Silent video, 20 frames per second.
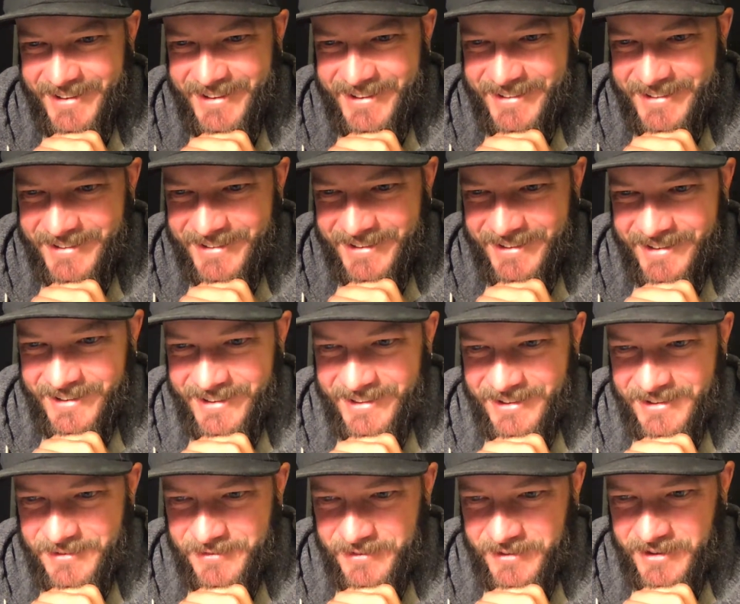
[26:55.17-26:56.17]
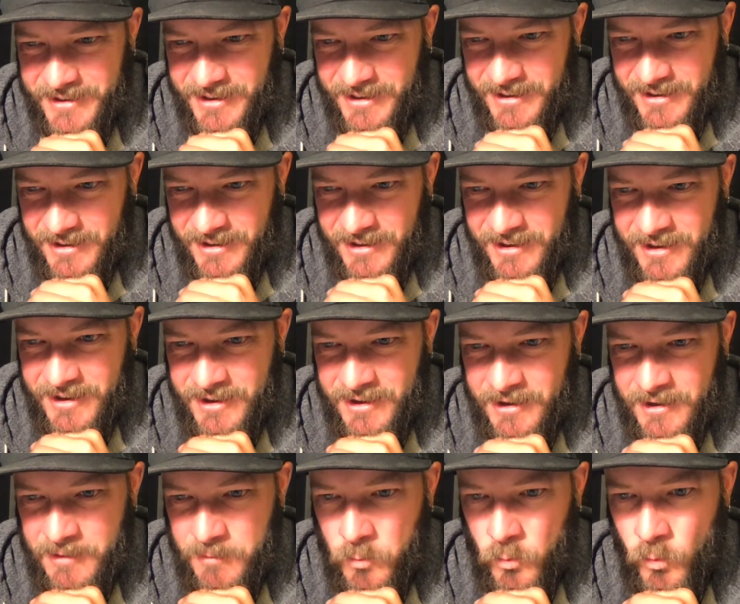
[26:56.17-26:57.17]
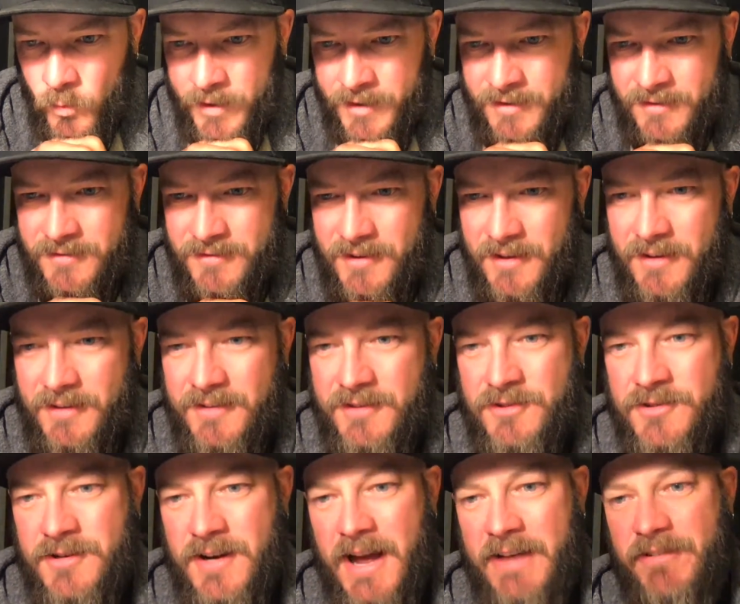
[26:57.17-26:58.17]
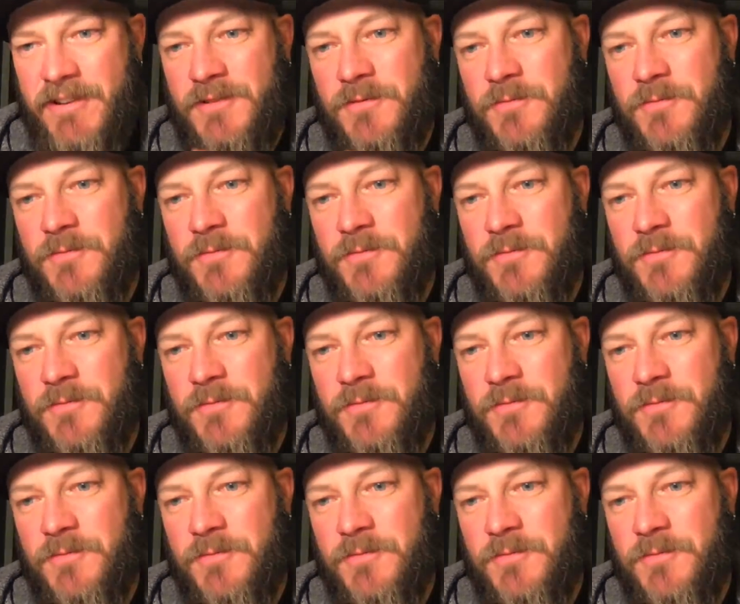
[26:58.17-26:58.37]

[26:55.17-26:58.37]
That's funny. When does the Travis